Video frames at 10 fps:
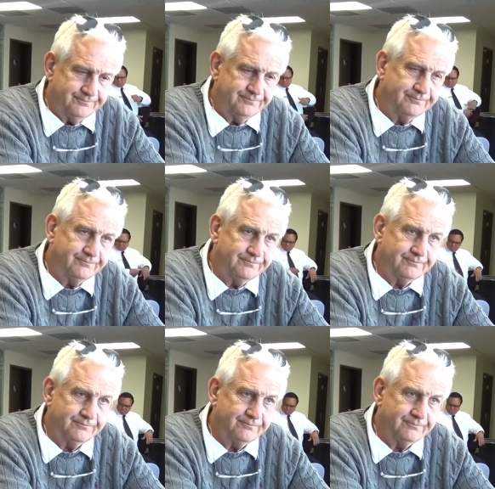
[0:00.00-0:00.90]

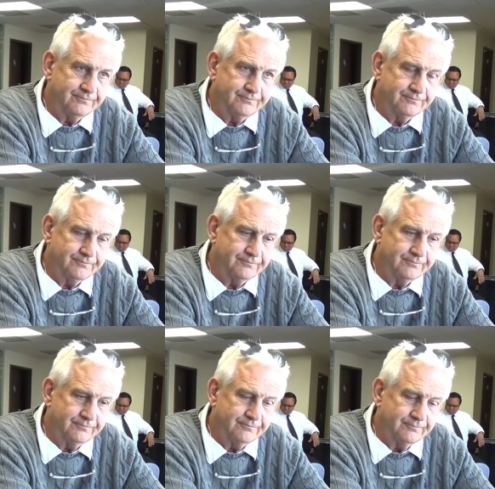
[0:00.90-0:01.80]

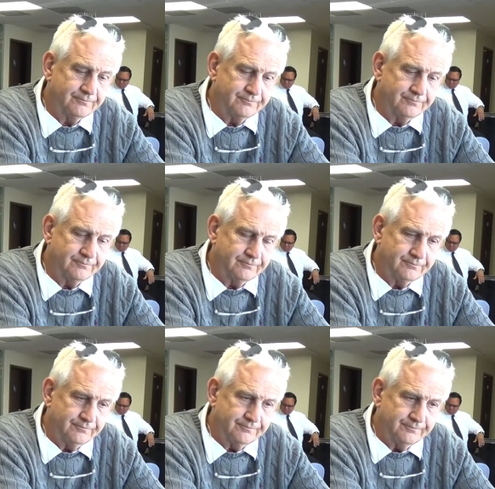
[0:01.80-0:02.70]

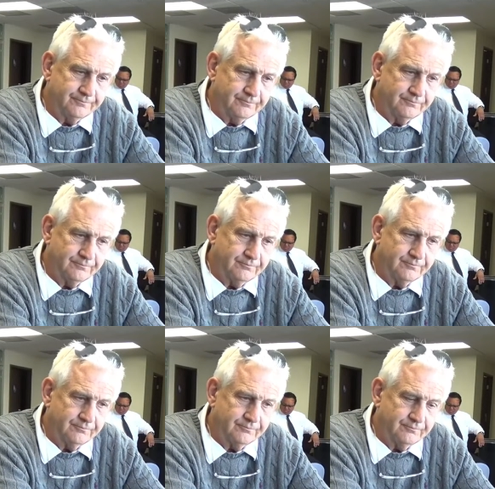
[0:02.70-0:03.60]

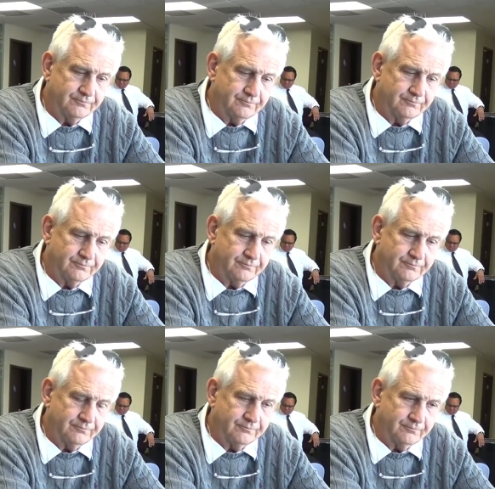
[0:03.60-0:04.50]

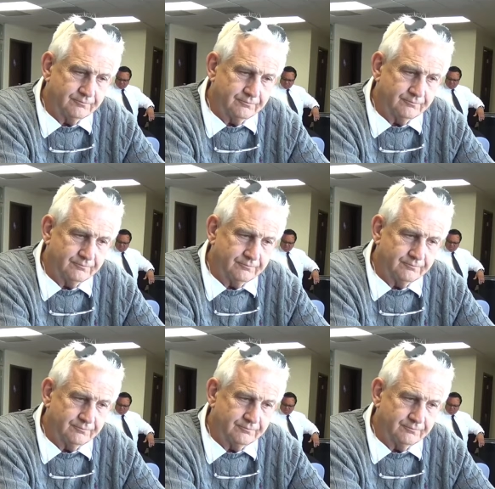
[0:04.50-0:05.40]

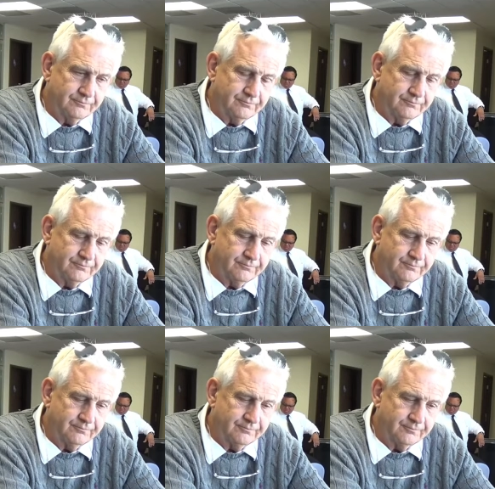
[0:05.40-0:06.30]

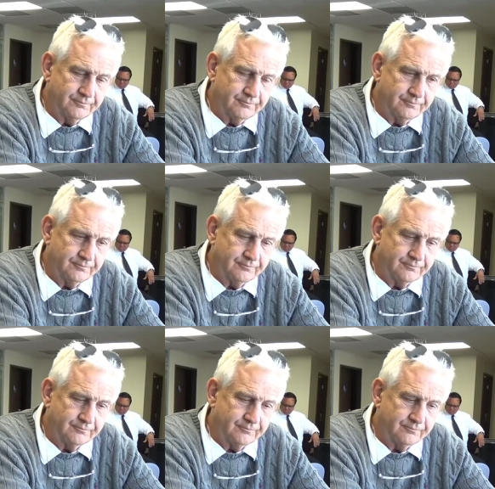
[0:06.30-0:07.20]

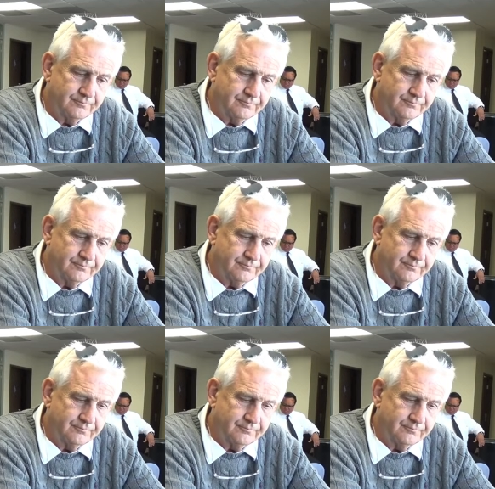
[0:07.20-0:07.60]
(no one is talking)